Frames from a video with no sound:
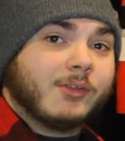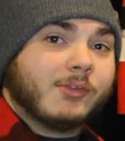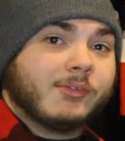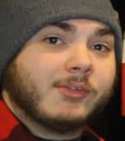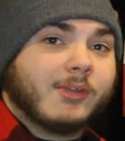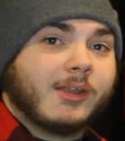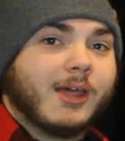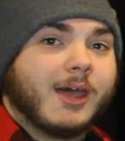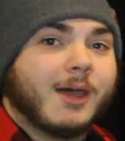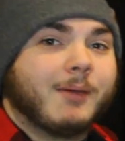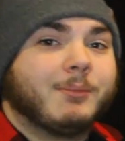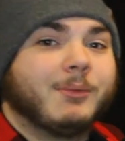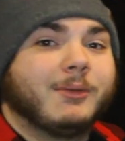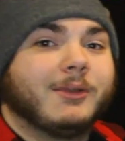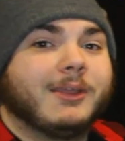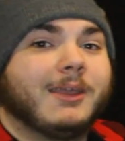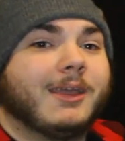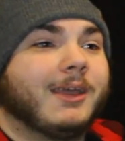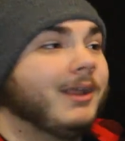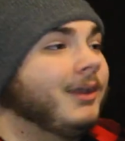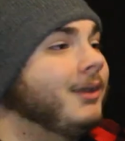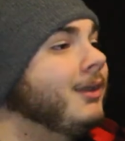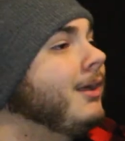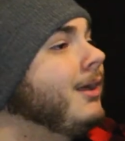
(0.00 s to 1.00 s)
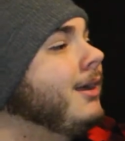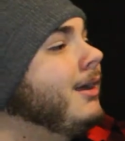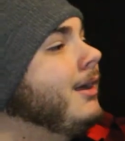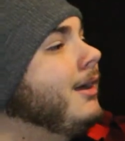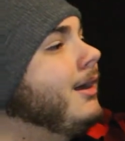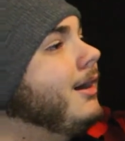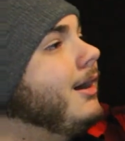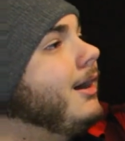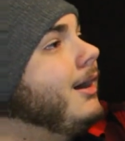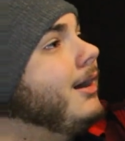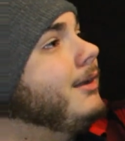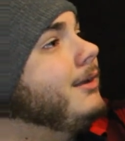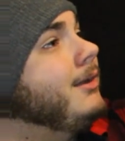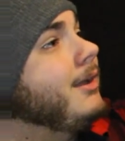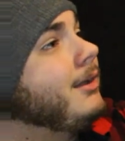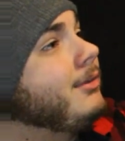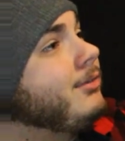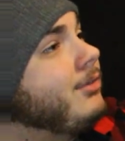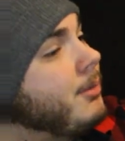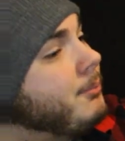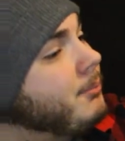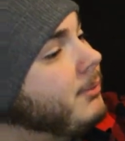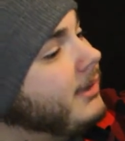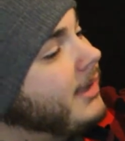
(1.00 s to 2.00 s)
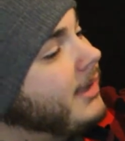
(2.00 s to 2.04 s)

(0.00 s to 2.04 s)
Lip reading: doesn't happen again. Next up